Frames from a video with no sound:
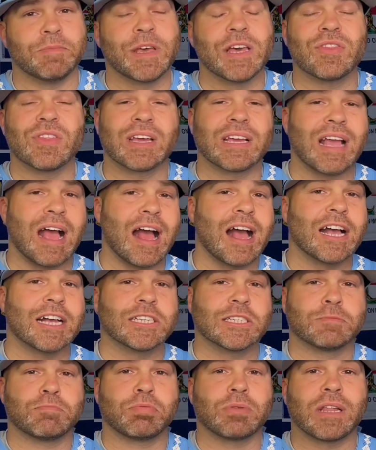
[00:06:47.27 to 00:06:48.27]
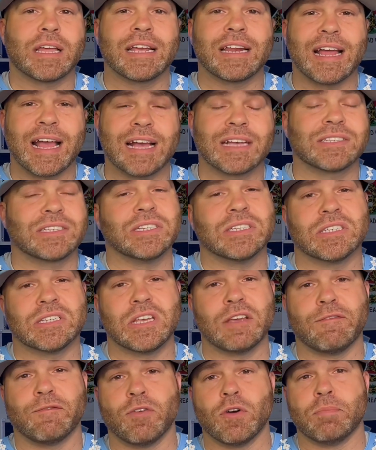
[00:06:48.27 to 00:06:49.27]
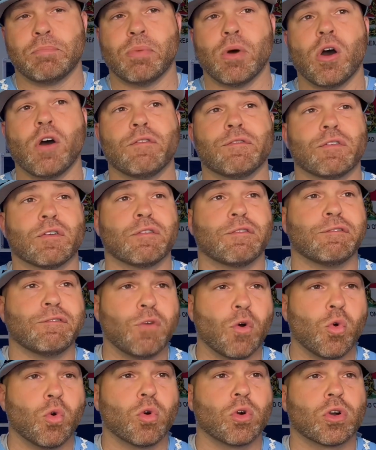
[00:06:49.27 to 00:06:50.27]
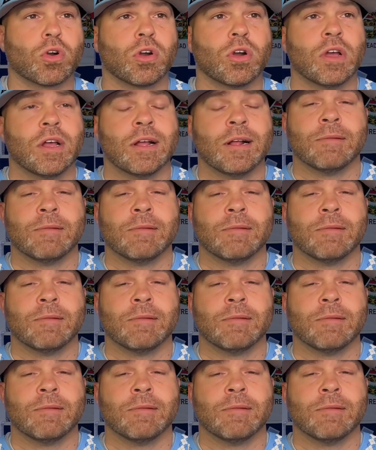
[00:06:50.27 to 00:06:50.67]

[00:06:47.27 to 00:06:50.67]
And the guys played SEC football for 4